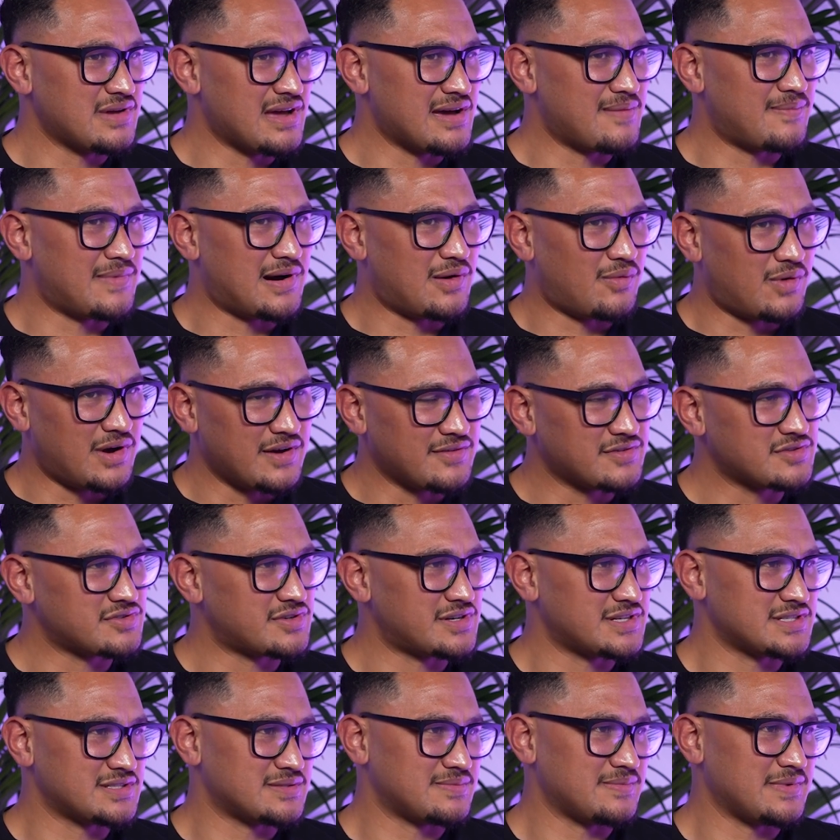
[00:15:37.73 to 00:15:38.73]
And my wife
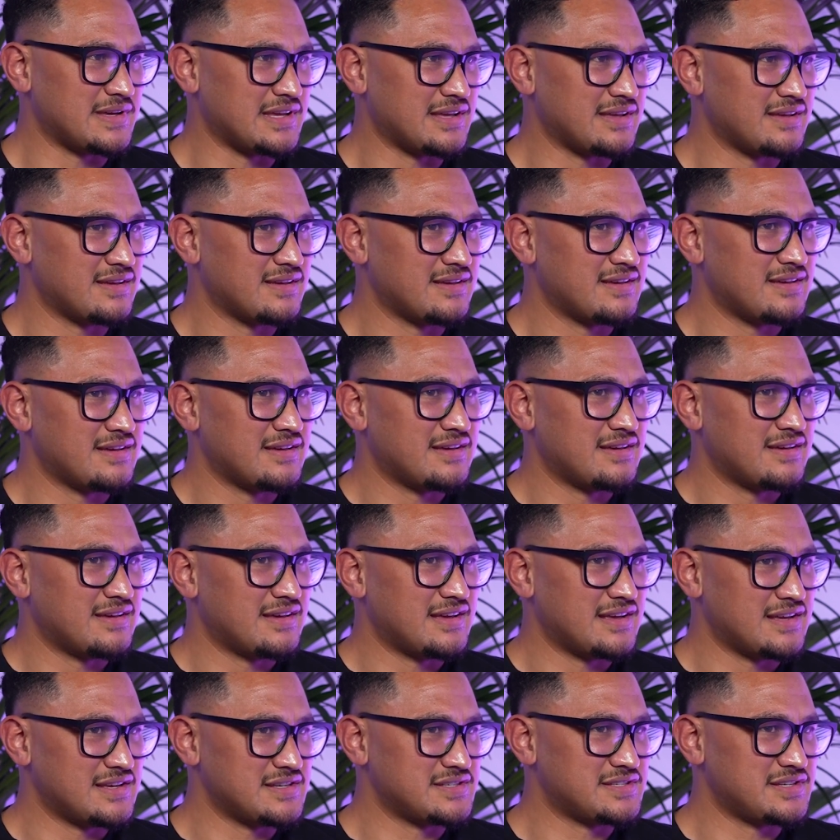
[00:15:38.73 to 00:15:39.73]
trusts me
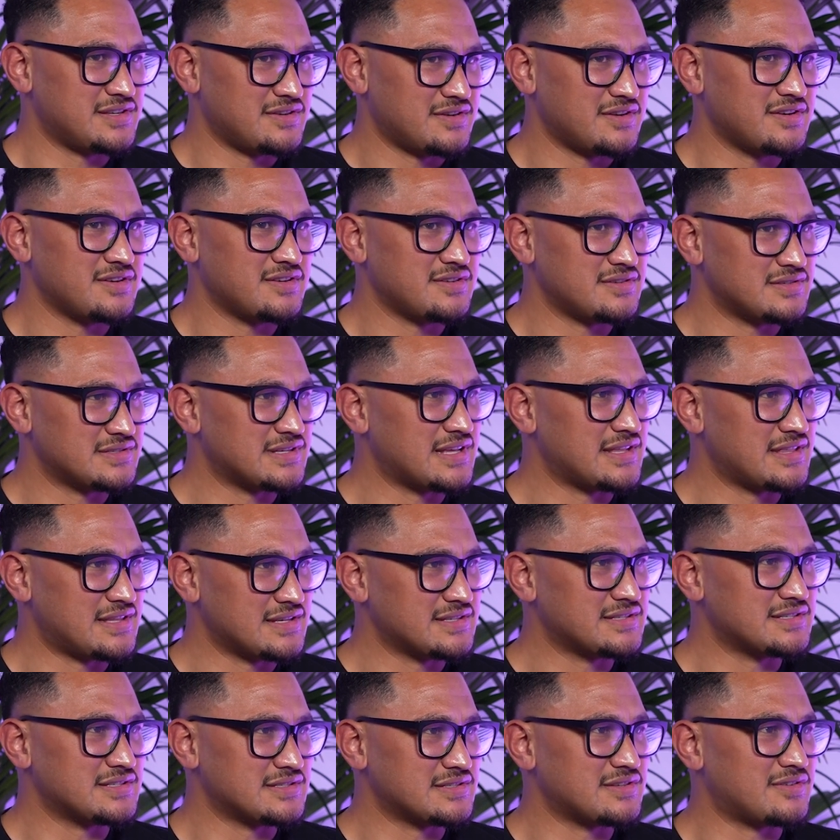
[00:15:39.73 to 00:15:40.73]
and she knows that
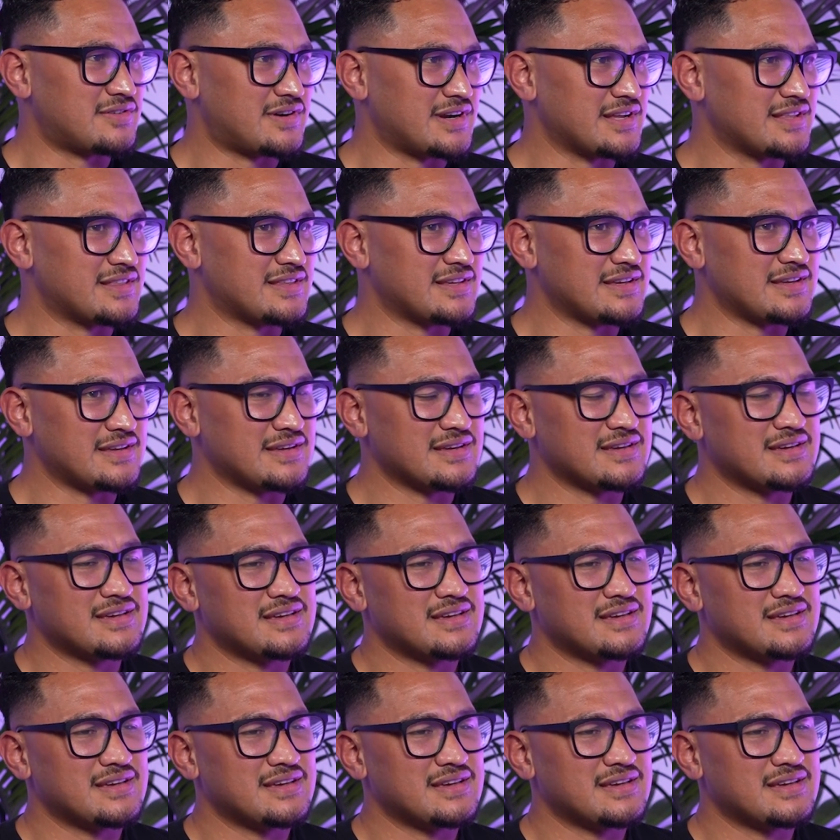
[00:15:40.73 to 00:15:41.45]
this is the right thing.